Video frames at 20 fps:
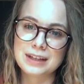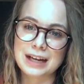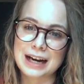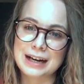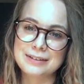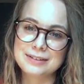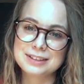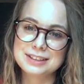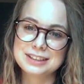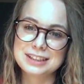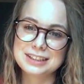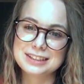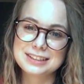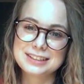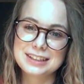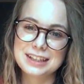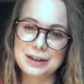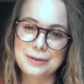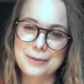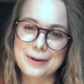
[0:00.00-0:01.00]
that I was
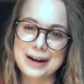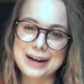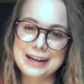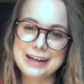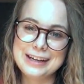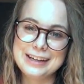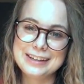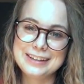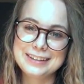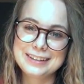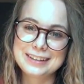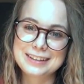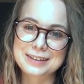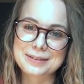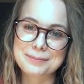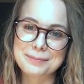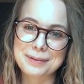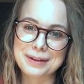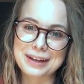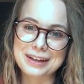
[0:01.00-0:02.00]
just a whiny
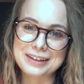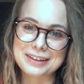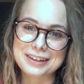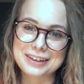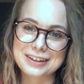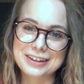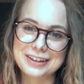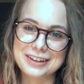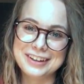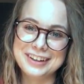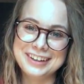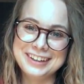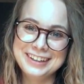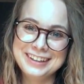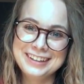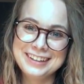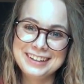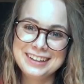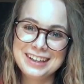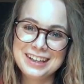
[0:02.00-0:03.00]
complainer
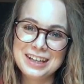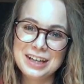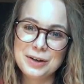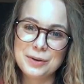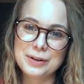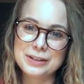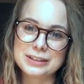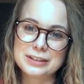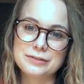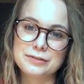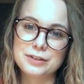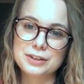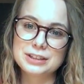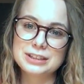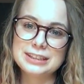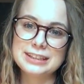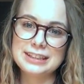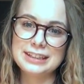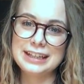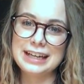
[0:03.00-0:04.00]
girl, which
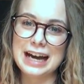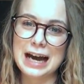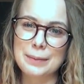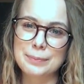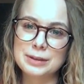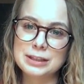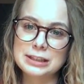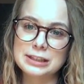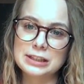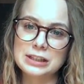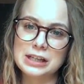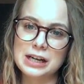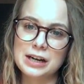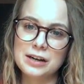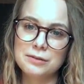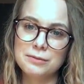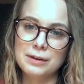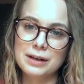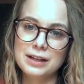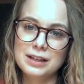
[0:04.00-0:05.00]
unfortunately happens a
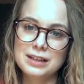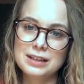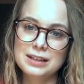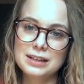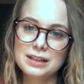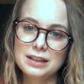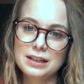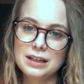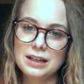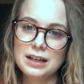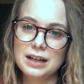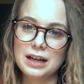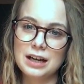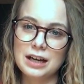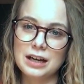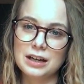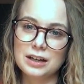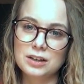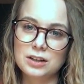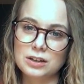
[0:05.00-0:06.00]
lot with
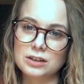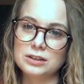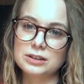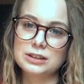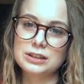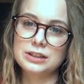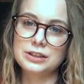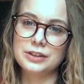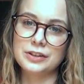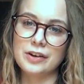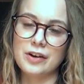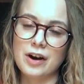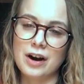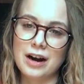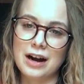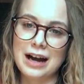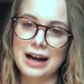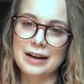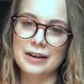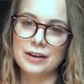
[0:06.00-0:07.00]
girls who
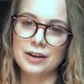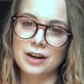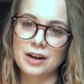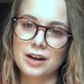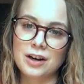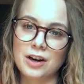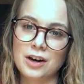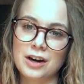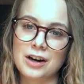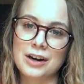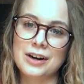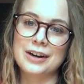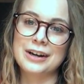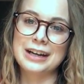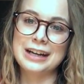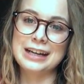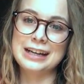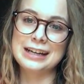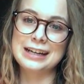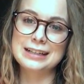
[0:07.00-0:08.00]
are
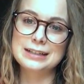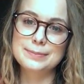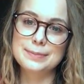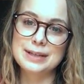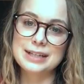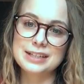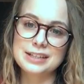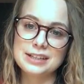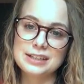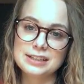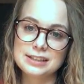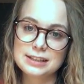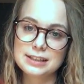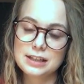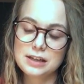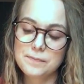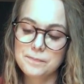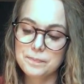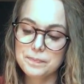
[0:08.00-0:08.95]
EDS patients.